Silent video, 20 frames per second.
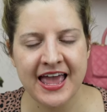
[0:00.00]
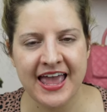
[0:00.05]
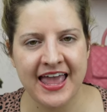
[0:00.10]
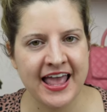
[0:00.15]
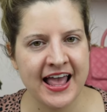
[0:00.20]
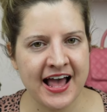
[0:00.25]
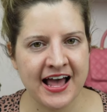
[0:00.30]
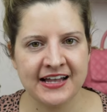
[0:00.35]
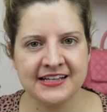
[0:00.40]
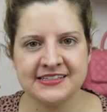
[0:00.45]

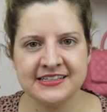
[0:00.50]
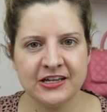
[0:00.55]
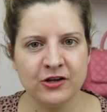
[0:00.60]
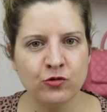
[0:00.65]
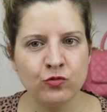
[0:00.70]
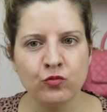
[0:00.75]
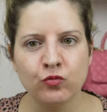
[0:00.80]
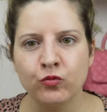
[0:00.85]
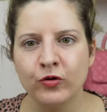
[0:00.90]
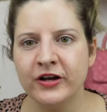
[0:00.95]
And
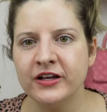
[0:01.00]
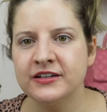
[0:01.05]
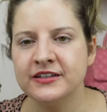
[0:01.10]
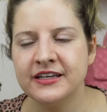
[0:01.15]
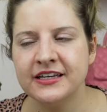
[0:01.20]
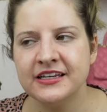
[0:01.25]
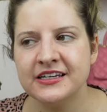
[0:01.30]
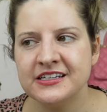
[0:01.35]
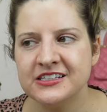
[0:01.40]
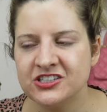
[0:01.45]
it
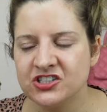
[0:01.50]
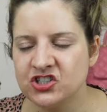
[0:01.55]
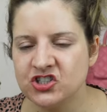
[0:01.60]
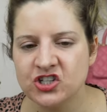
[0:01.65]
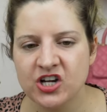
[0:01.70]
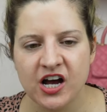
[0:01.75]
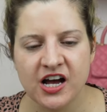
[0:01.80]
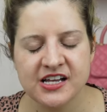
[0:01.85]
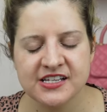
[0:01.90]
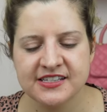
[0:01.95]
really is
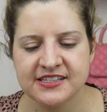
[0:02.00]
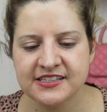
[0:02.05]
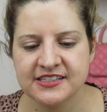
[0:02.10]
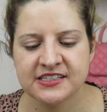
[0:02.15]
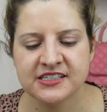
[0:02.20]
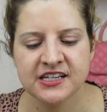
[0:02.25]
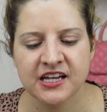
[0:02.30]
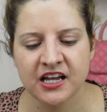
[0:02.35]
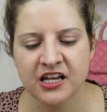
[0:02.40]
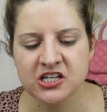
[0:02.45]

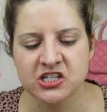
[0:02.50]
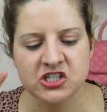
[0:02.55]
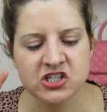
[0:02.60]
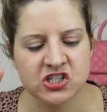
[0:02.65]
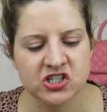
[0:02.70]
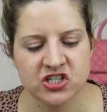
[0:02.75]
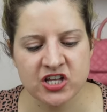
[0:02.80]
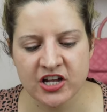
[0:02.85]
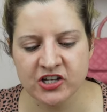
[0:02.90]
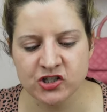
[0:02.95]
just
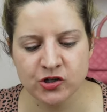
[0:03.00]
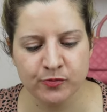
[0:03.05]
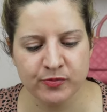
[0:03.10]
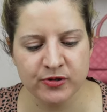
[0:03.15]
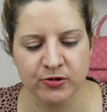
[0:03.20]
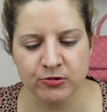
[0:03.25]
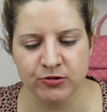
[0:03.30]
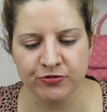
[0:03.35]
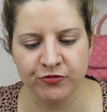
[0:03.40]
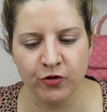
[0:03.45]
such a
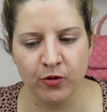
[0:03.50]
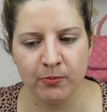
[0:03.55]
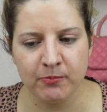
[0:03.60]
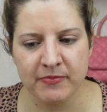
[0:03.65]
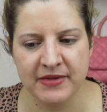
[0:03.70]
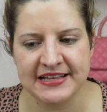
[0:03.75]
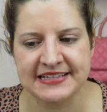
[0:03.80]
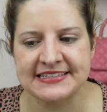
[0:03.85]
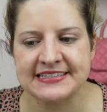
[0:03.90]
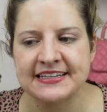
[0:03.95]
beautiful
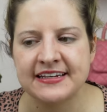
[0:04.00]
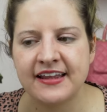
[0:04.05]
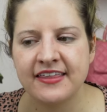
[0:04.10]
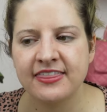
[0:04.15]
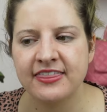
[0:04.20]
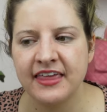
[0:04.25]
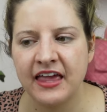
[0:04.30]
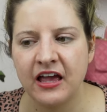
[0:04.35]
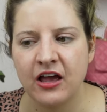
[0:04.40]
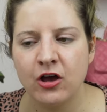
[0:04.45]
mist that I
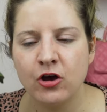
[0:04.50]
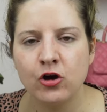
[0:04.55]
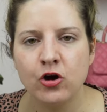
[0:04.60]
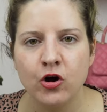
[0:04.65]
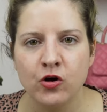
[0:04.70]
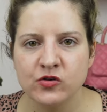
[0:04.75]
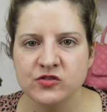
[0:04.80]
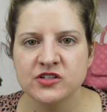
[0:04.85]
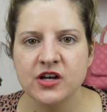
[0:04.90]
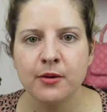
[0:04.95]
think
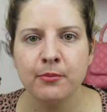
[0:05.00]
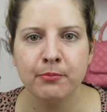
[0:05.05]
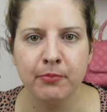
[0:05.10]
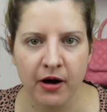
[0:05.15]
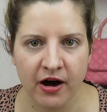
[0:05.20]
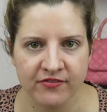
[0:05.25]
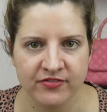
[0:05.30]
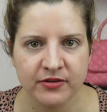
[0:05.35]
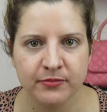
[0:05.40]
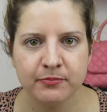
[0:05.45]
goes
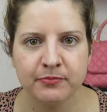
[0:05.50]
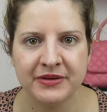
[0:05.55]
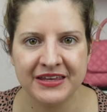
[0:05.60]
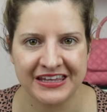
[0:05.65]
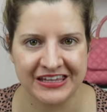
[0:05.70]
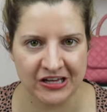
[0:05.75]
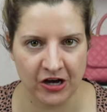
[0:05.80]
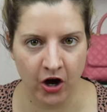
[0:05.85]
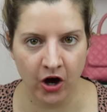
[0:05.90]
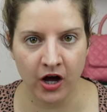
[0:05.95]
above and
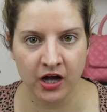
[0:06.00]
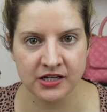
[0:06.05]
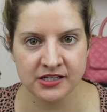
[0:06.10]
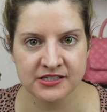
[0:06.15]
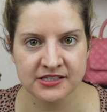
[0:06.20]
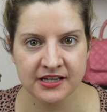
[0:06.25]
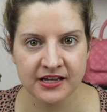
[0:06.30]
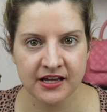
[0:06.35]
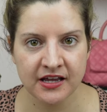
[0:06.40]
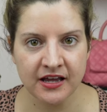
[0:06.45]

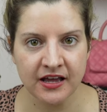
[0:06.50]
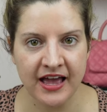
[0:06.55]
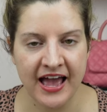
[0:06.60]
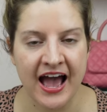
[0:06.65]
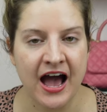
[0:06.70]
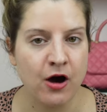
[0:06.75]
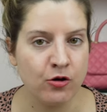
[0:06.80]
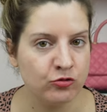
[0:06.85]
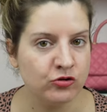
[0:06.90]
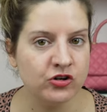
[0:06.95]
beyond
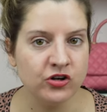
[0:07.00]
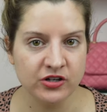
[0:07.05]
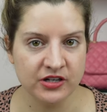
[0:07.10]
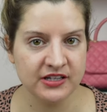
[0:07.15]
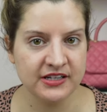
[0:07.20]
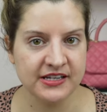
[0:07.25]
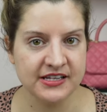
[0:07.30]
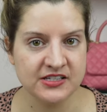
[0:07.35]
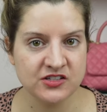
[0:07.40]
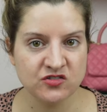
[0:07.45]
how good
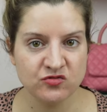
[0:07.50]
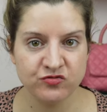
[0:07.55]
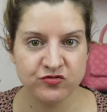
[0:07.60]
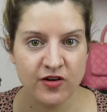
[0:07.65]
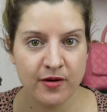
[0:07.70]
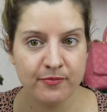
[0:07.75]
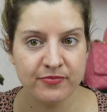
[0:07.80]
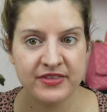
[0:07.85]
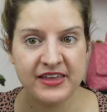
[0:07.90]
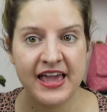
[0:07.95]
it is,
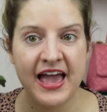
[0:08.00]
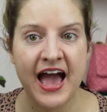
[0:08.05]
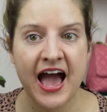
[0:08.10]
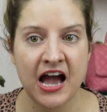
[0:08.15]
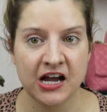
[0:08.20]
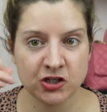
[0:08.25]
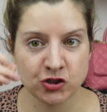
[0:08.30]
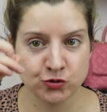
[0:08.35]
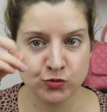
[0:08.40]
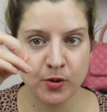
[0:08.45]
from the
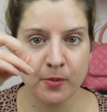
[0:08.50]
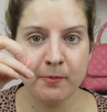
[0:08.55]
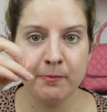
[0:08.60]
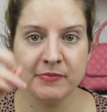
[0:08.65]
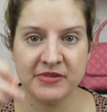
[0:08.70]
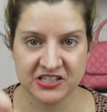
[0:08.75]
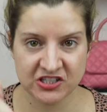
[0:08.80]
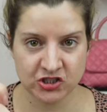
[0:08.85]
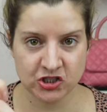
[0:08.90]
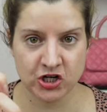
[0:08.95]
actual
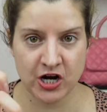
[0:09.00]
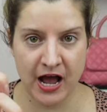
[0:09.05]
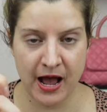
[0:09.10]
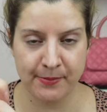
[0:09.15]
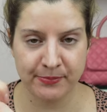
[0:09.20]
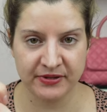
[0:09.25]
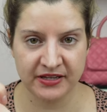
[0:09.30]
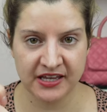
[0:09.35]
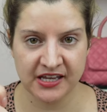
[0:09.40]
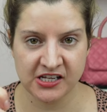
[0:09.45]
mister
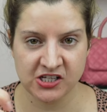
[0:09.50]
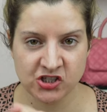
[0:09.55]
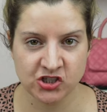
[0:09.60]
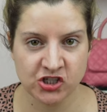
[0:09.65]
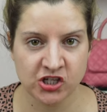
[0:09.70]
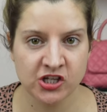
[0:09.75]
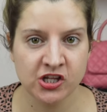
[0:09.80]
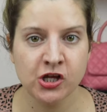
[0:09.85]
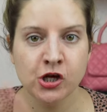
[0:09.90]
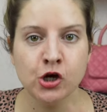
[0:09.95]

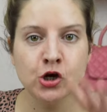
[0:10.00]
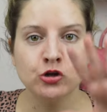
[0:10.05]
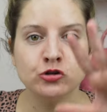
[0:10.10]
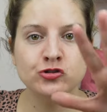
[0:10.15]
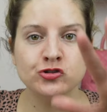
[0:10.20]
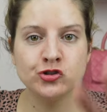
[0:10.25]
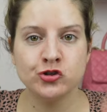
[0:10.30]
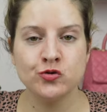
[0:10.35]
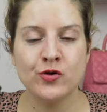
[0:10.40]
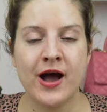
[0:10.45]
application
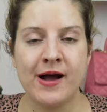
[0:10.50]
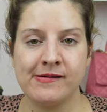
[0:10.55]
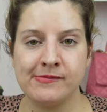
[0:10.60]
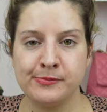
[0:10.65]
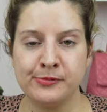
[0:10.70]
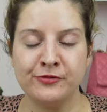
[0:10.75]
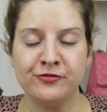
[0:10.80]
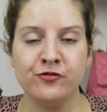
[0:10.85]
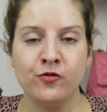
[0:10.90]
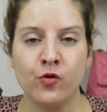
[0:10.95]
to how
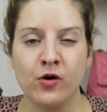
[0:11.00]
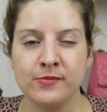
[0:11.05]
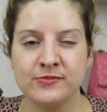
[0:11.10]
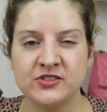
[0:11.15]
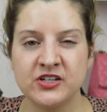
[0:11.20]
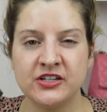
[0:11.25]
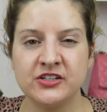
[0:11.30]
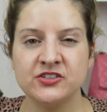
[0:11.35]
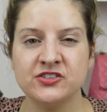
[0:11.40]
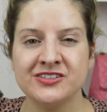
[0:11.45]
it
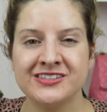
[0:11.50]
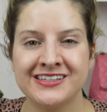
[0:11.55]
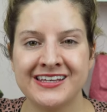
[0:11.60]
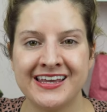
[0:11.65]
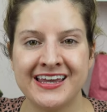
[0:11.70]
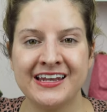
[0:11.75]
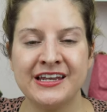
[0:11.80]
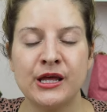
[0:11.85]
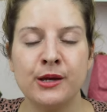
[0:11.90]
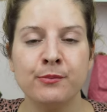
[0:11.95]
performs on your
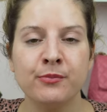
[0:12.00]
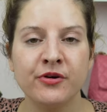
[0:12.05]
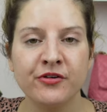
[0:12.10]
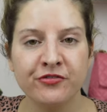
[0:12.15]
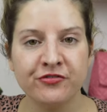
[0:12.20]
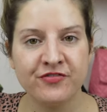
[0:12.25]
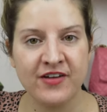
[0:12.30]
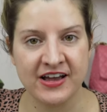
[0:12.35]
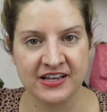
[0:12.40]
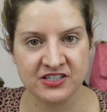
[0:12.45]
skin and
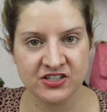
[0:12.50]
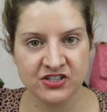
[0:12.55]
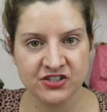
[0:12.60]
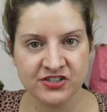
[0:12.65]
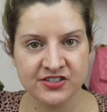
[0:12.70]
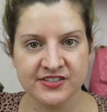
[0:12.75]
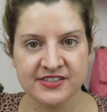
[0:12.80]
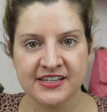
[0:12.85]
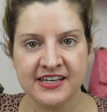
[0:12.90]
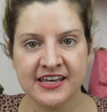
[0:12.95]
perfects
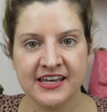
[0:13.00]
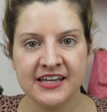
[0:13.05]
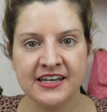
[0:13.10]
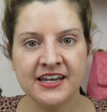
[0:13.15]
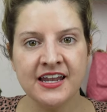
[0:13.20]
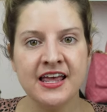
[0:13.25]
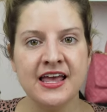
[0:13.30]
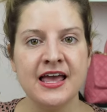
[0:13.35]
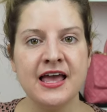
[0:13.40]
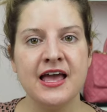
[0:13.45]
your
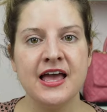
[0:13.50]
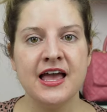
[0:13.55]
skin.